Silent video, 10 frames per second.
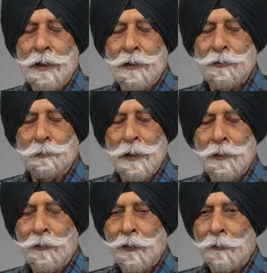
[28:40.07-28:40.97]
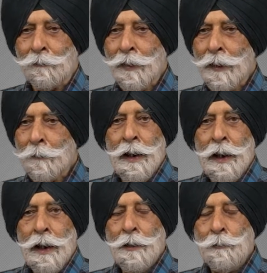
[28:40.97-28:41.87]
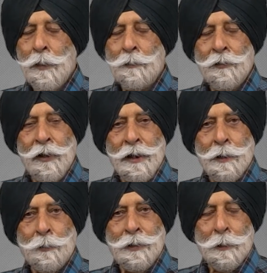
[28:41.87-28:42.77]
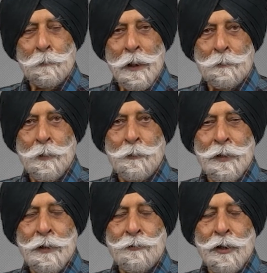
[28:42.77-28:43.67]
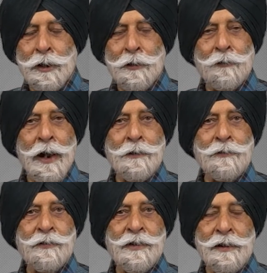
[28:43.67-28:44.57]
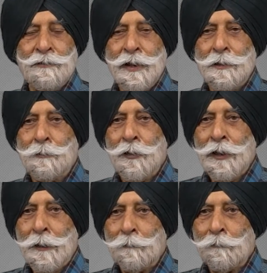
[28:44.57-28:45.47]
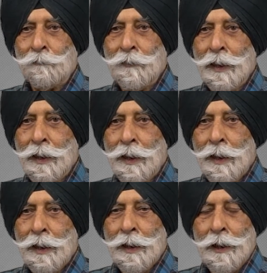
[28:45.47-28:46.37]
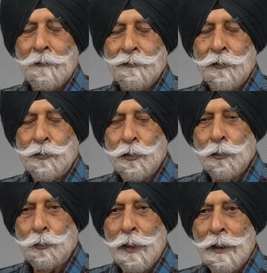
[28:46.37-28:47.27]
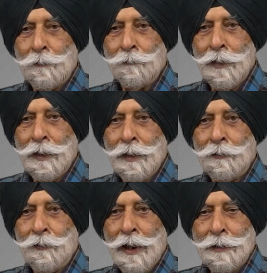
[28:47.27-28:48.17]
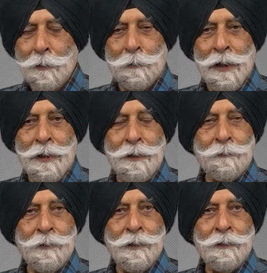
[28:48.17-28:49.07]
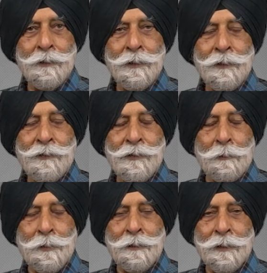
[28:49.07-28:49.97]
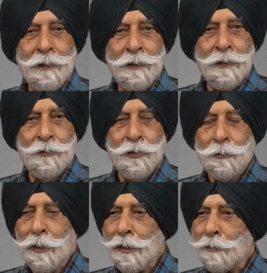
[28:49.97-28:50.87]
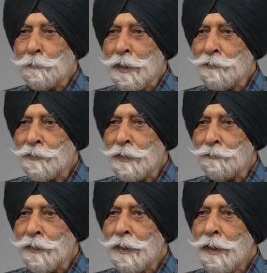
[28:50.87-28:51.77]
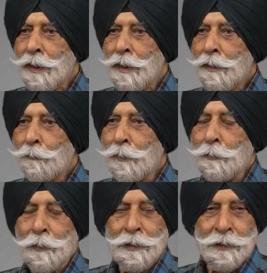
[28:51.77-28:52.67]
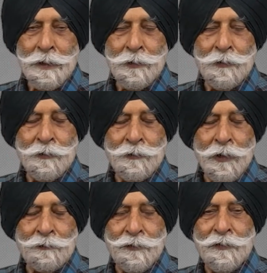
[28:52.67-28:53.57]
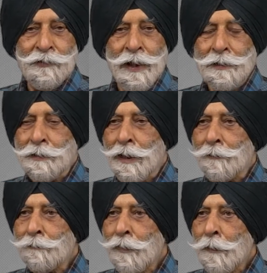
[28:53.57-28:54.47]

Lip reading: East Bengal. And we were ready with the paper when the General arrived at 7 in the morning. After a short while, he rang the bell and summoned the G1 and myself. We went into his office, sat down,